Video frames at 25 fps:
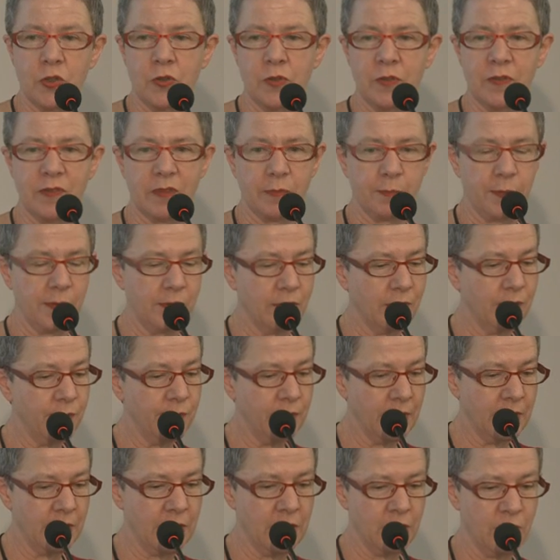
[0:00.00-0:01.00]
specific
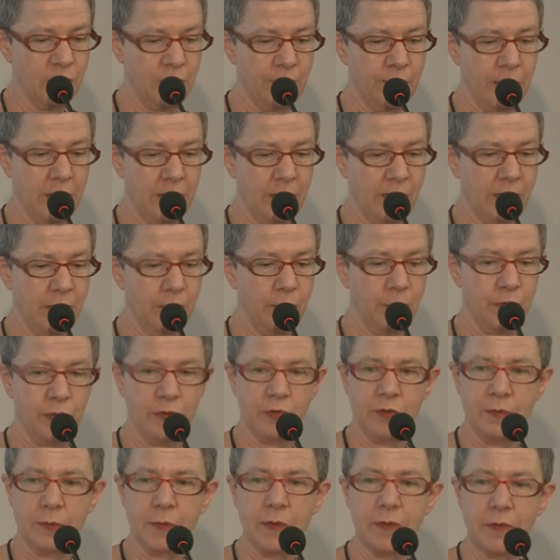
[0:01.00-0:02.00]
interface
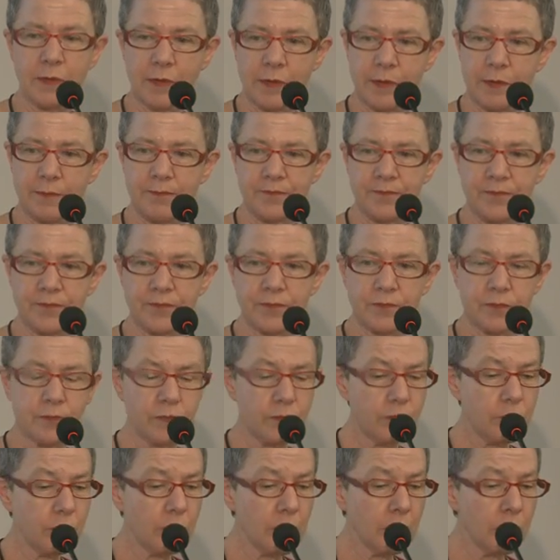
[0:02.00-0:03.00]
improvements.
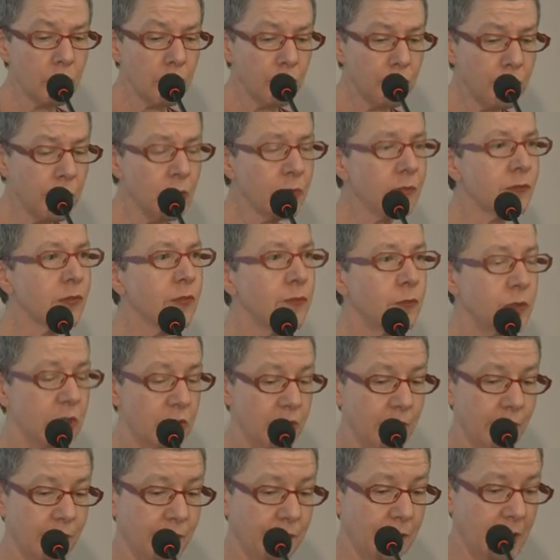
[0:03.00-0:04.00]
The first of which
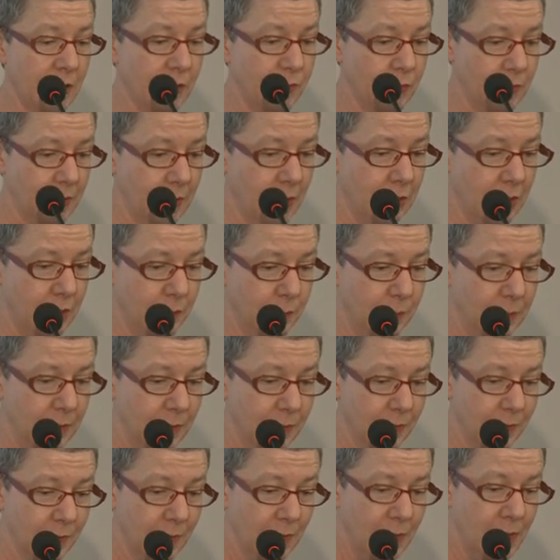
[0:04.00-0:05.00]
is favourite
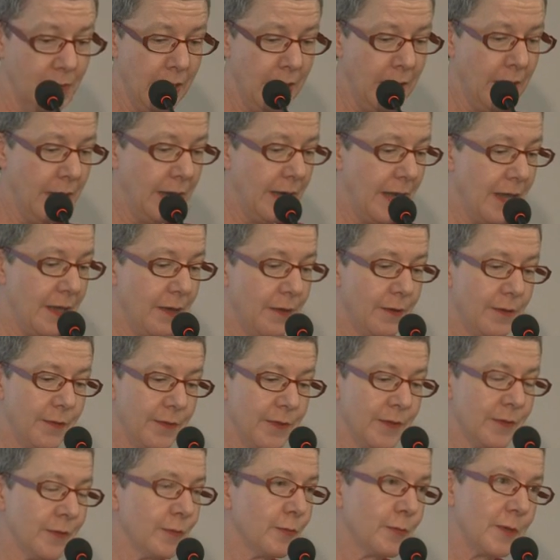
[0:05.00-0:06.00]
libraries. Now, this
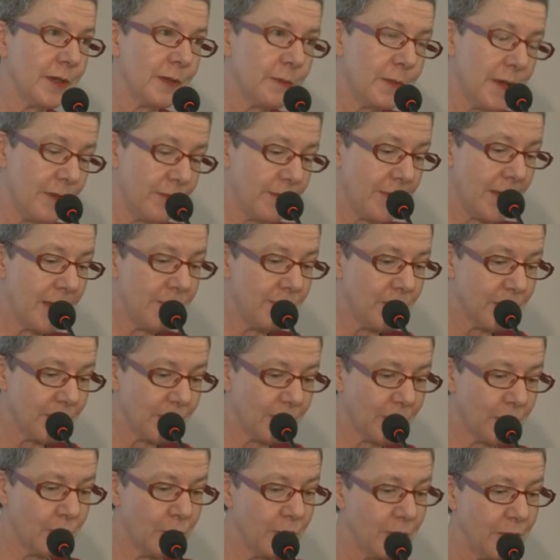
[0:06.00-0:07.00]
is one of my favourite
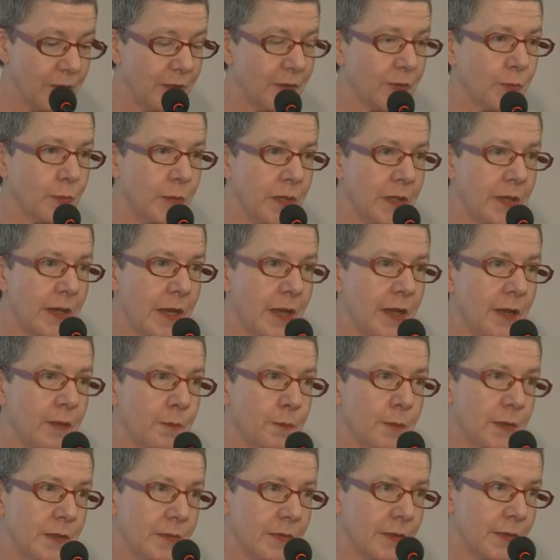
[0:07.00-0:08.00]
stories. When our
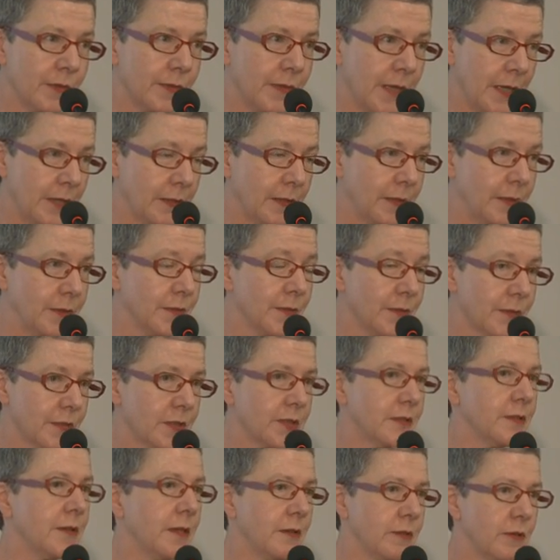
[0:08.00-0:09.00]
business analyst,
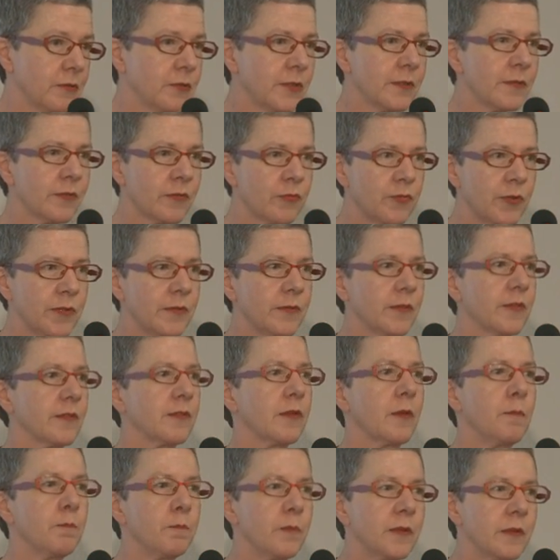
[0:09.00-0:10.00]
now I'll just stress this,
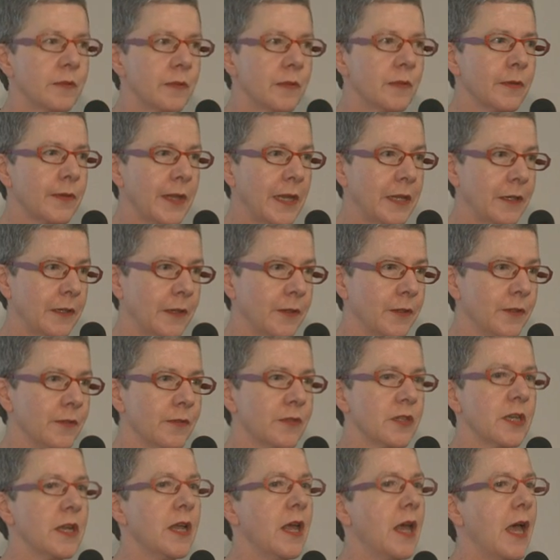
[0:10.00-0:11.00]
business analyst
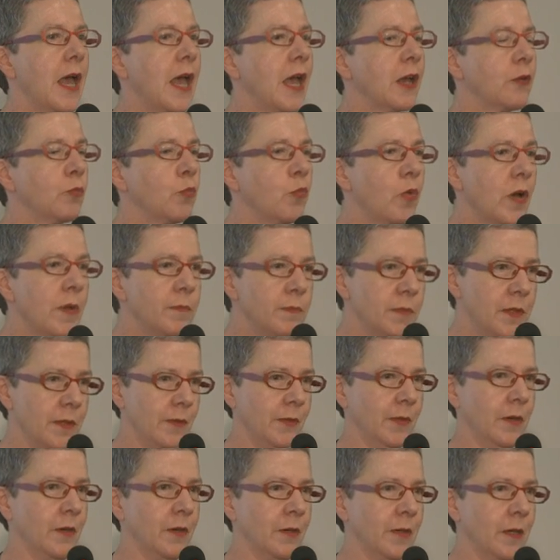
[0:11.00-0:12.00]
and web
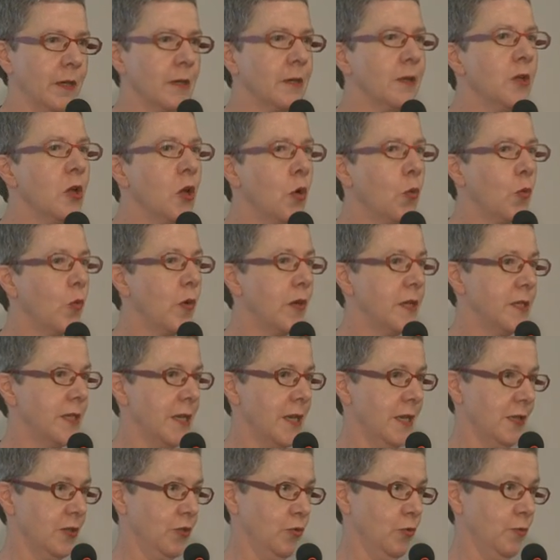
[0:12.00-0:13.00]
designer went out
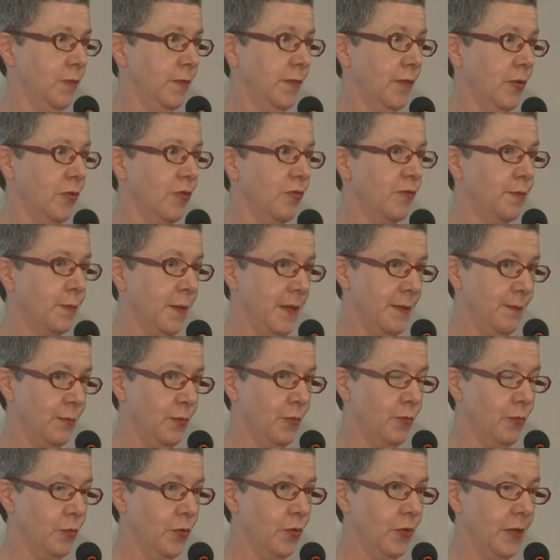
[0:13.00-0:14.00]
to observe people
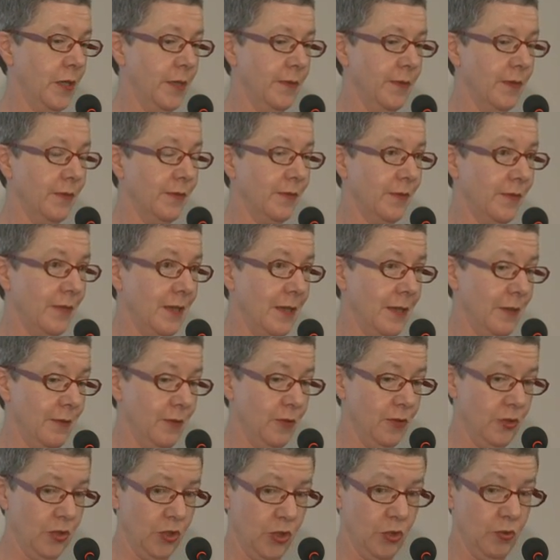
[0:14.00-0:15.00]
working
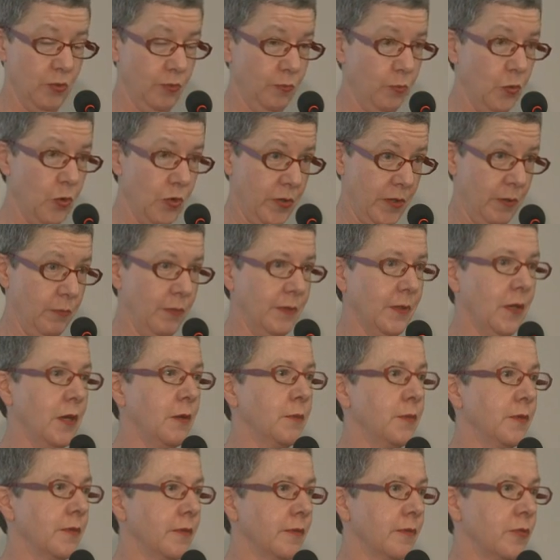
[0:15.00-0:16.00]
with
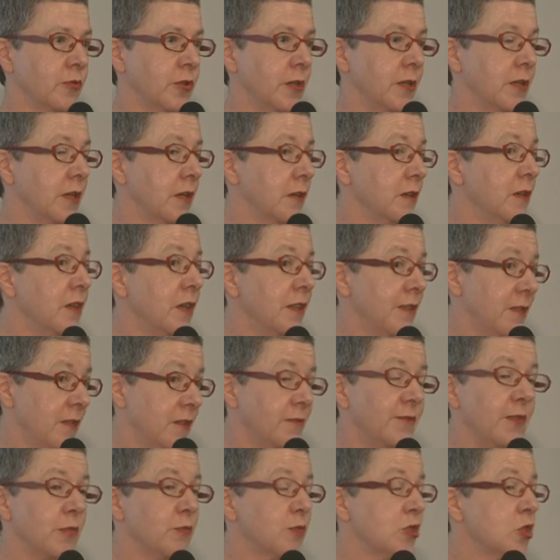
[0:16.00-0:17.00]
Libraries Australia,
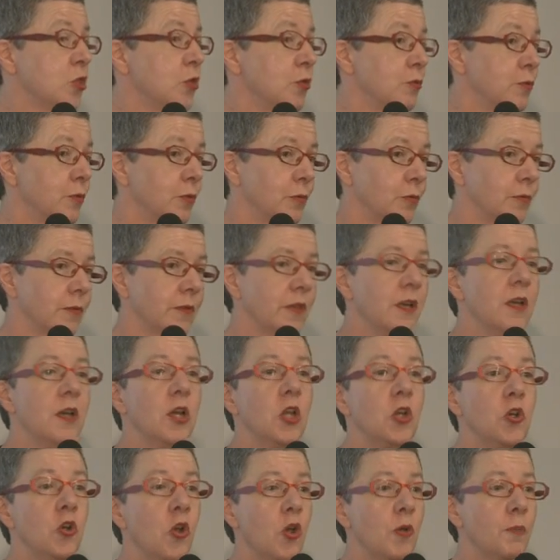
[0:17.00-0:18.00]
there were two rules:
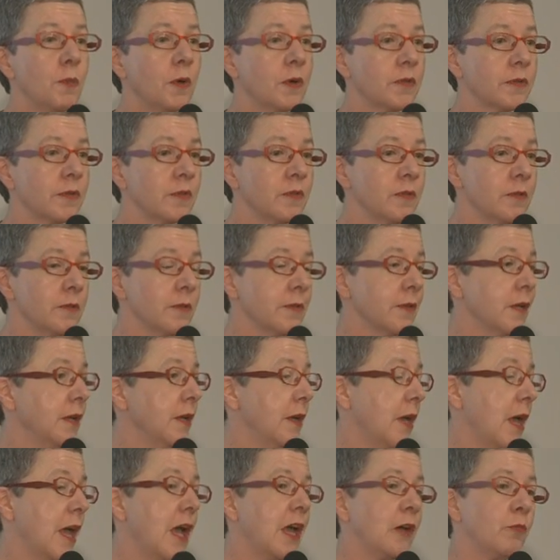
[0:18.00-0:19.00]
no bosses,
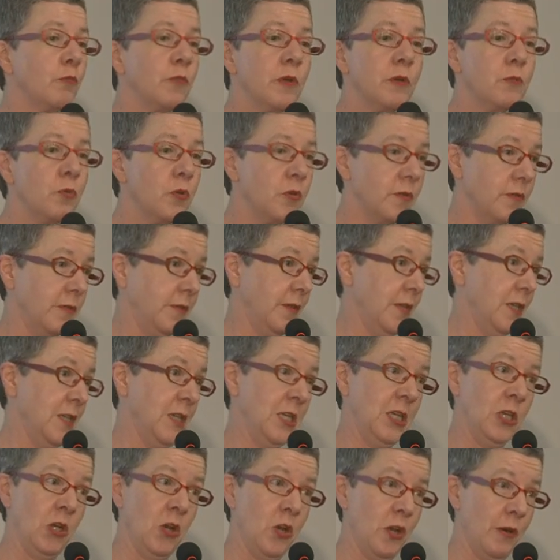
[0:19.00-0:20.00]
and we weren't sending
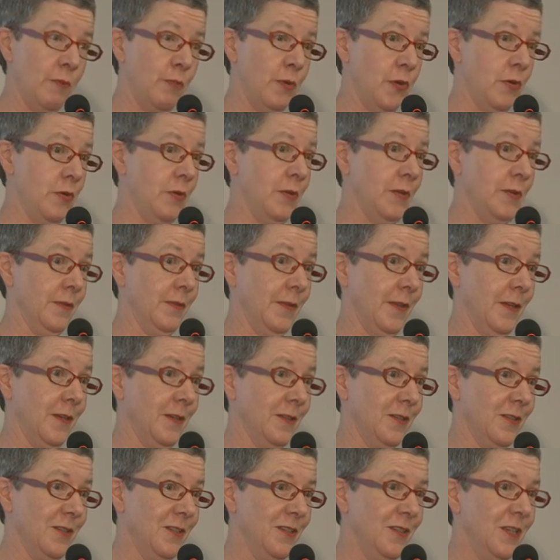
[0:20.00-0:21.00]
librarians out
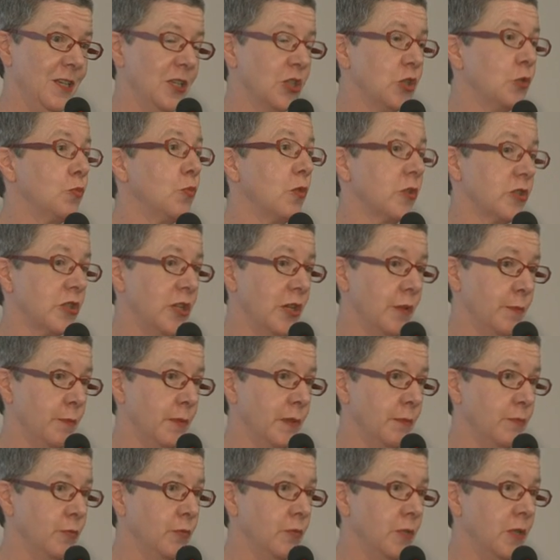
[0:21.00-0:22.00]
to watch how
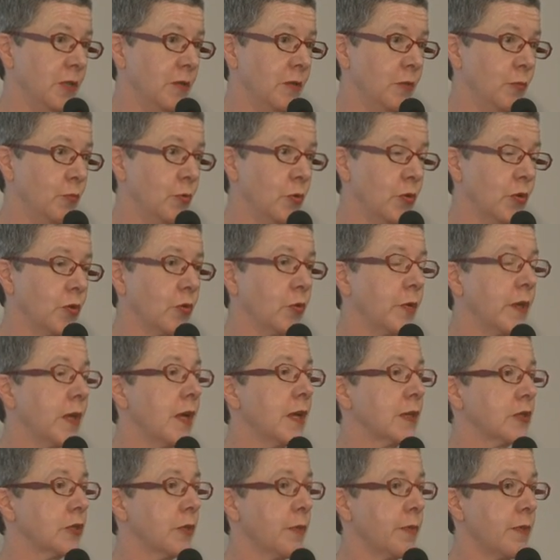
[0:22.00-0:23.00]
people did the work. We had
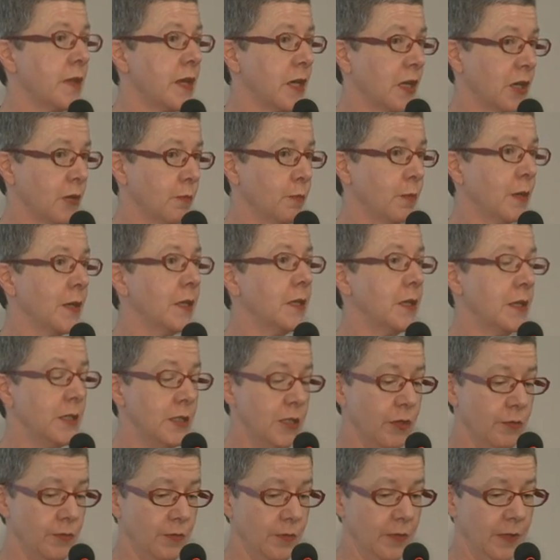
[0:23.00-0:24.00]
to think completely
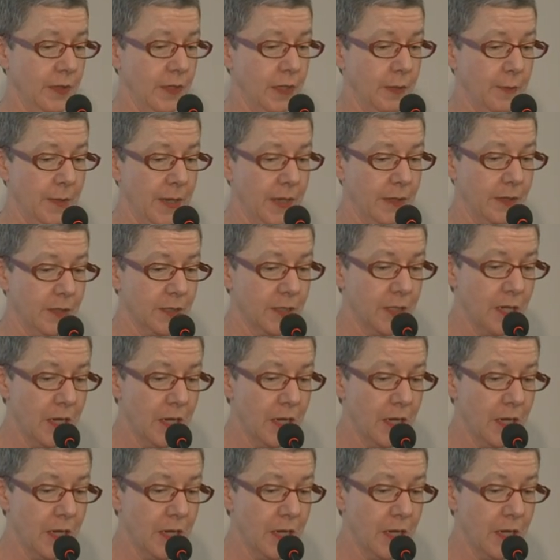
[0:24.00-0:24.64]
differently about it.